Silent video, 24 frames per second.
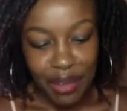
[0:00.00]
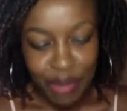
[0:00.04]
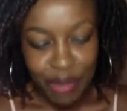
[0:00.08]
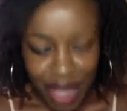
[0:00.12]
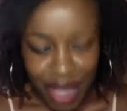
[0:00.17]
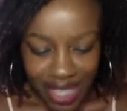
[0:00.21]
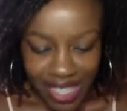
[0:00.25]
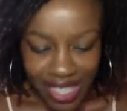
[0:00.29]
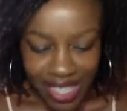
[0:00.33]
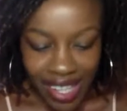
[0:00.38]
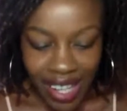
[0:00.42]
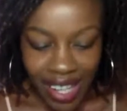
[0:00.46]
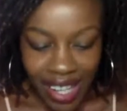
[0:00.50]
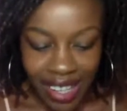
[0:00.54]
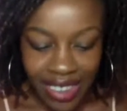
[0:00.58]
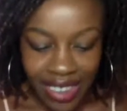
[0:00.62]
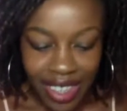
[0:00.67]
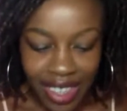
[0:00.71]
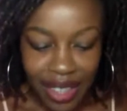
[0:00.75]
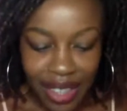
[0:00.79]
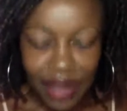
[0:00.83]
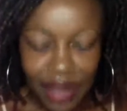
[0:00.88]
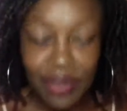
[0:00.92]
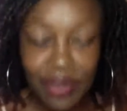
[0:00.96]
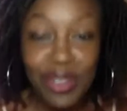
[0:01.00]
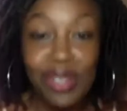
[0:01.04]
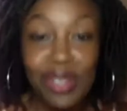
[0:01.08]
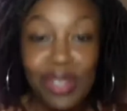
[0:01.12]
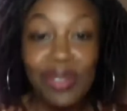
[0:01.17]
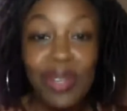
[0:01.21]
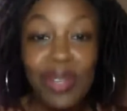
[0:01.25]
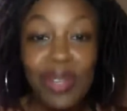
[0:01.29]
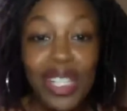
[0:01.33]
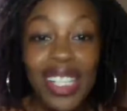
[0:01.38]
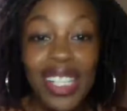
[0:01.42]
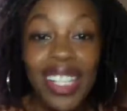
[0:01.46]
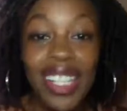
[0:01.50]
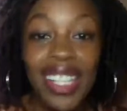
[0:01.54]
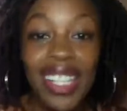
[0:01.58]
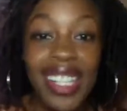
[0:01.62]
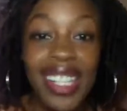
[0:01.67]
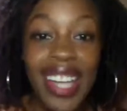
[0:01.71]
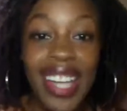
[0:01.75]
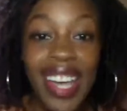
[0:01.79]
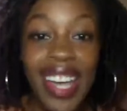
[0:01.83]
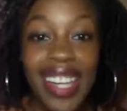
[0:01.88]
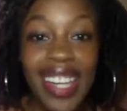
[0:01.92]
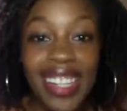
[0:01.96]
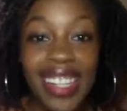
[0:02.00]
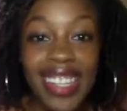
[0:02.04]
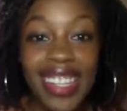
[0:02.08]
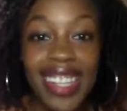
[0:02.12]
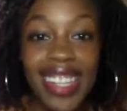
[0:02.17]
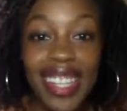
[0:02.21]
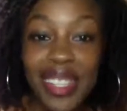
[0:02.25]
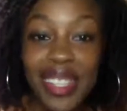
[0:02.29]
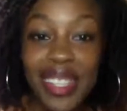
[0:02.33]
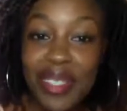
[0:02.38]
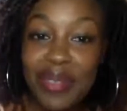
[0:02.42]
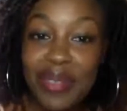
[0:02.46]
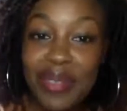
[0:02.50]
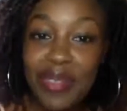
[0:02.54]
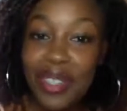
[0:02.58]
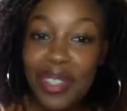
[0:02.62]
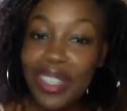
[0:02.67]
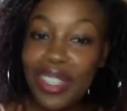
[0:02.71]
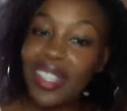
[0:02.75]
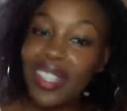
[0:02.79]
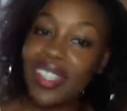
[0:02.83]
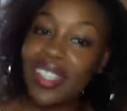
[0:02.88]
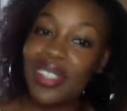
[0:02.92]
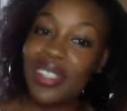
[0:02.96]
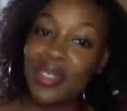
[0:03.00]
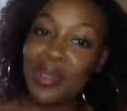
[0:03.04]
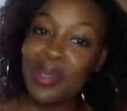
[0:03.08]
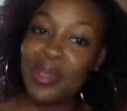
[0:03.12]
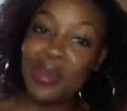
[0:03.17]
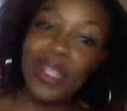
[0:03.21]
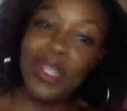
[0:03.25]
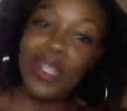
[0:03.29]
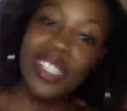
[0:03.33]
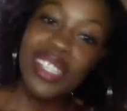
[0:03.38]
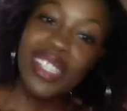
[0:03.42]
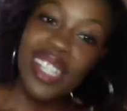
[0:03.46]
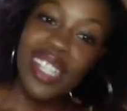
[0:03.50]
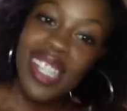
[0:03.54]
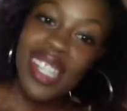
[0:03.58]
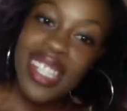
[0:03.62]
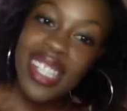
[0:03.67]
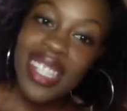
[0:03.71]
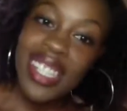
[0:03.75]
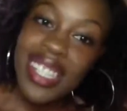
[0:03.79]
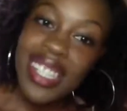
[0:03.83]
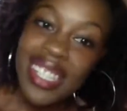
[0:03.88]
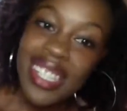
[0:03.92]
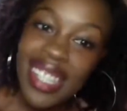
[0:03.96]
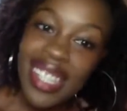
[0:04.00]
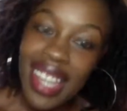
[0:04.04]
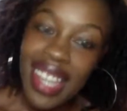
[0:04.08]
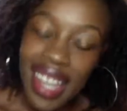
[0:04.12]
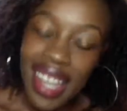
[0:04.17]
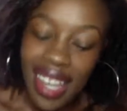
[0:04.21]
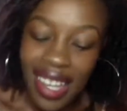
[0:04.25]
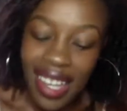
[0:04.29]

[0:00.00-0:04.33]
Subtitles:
Rita, thank you for joining and thank you for the good wishes.